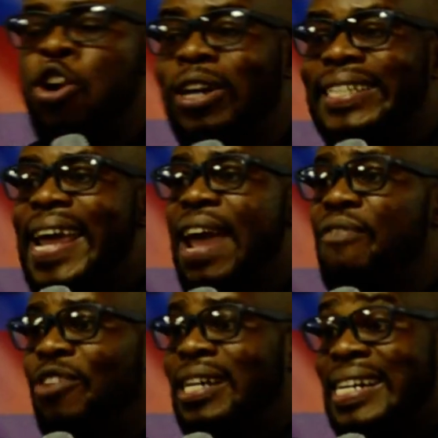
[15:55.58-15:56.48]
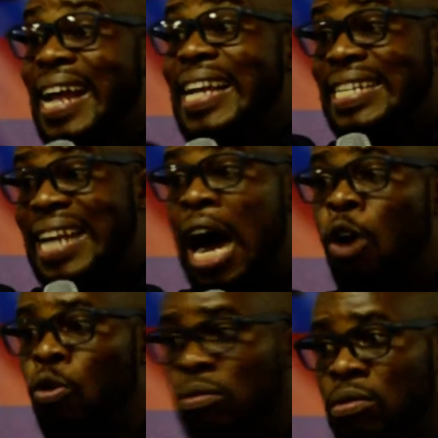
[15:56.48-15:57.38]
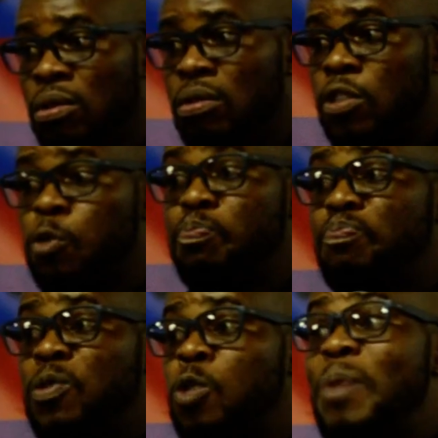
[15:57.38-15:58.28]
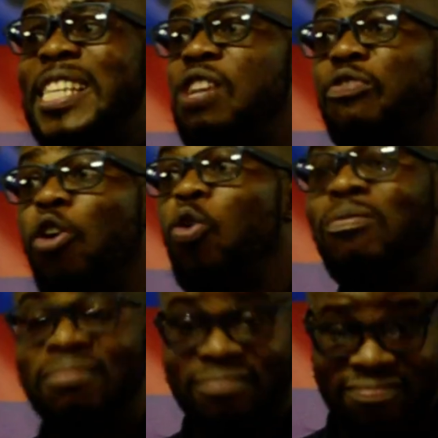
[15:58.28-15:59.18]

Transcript: not having right now speaks a volume.